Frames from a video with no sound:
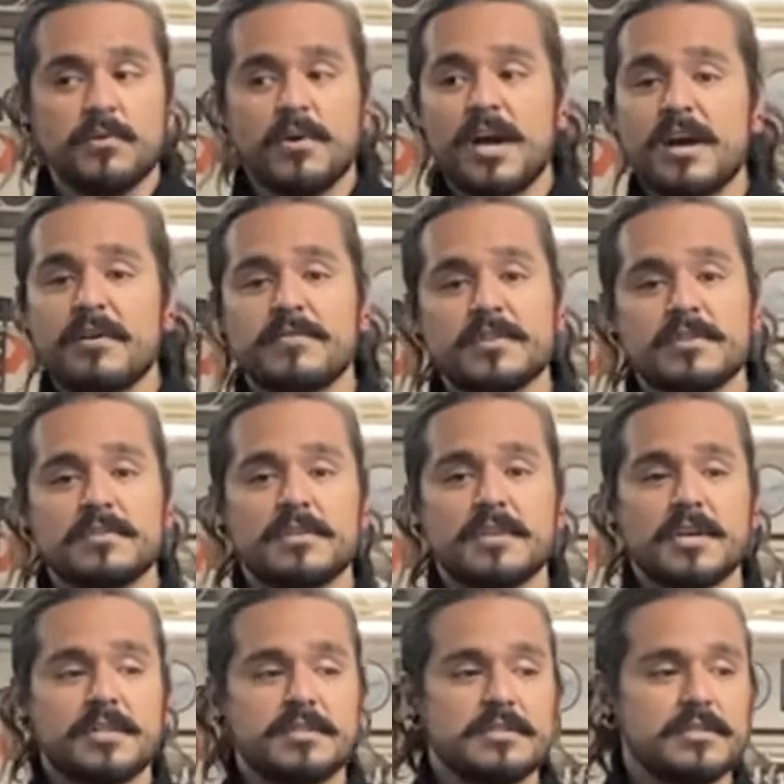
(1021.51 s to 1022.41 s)
haven't
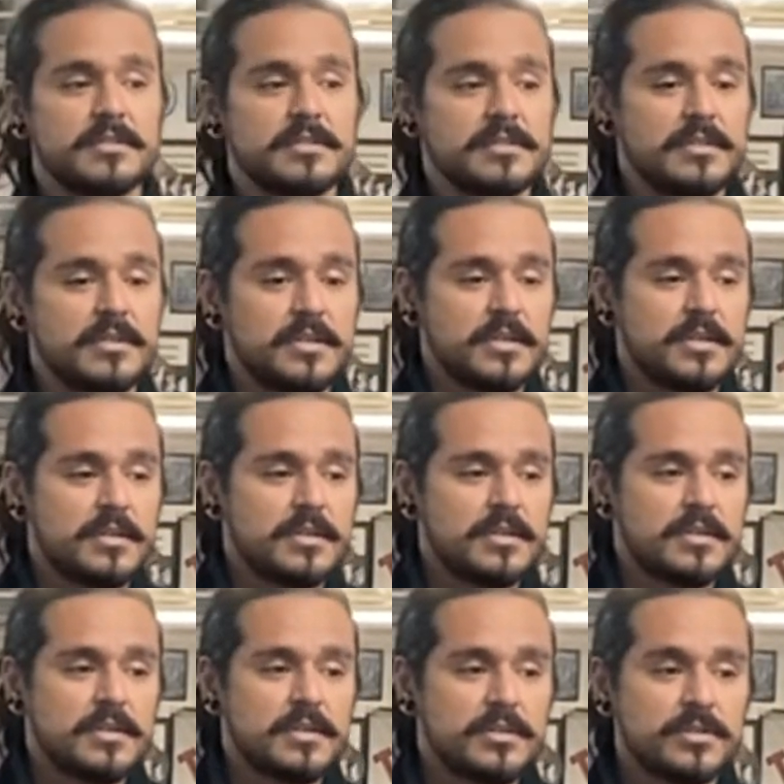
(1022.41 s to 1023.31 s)
gotten a
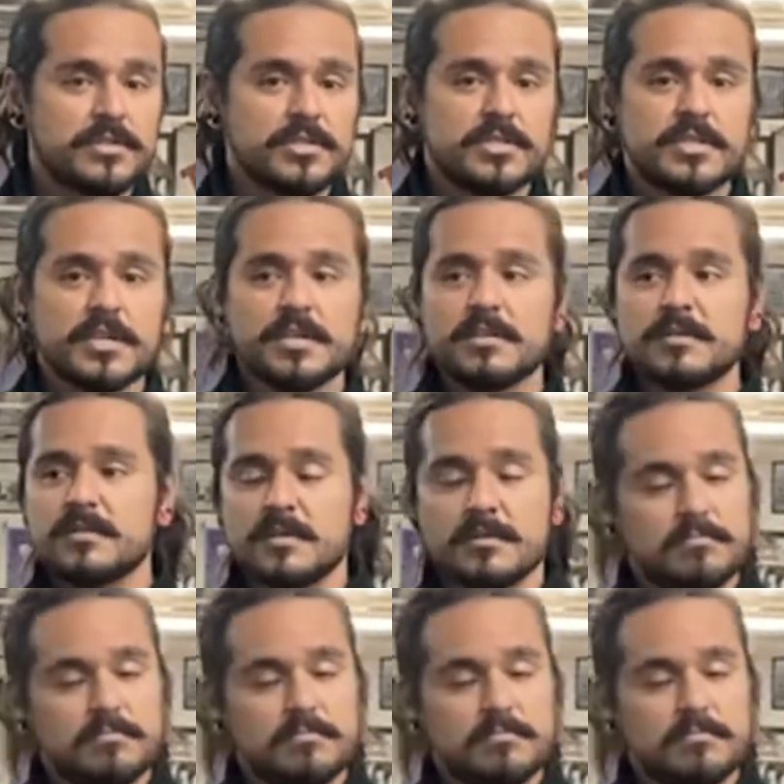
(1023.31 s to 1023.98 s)
a good check, uh,